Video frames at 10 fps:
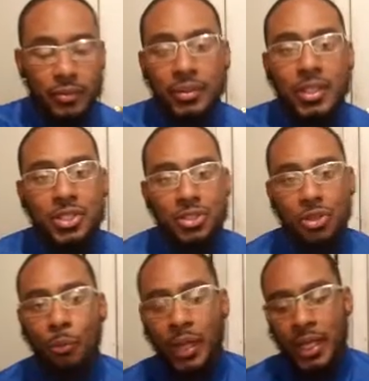this
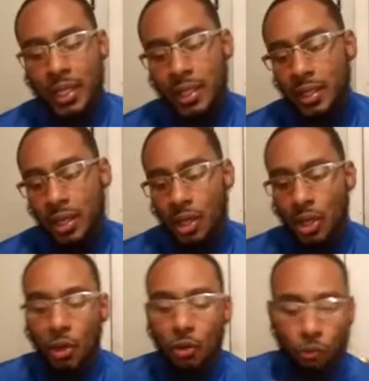domain
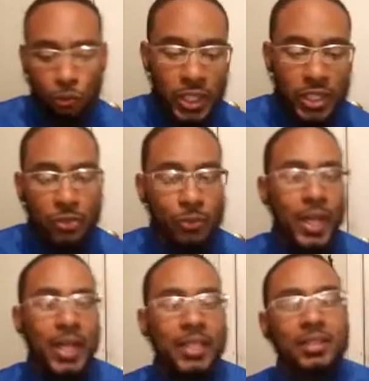
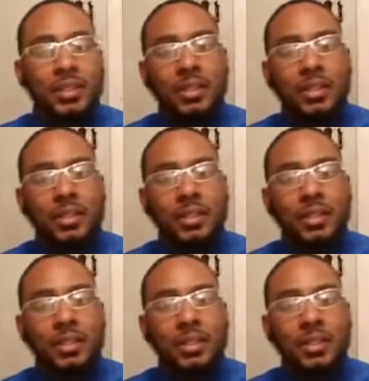redirect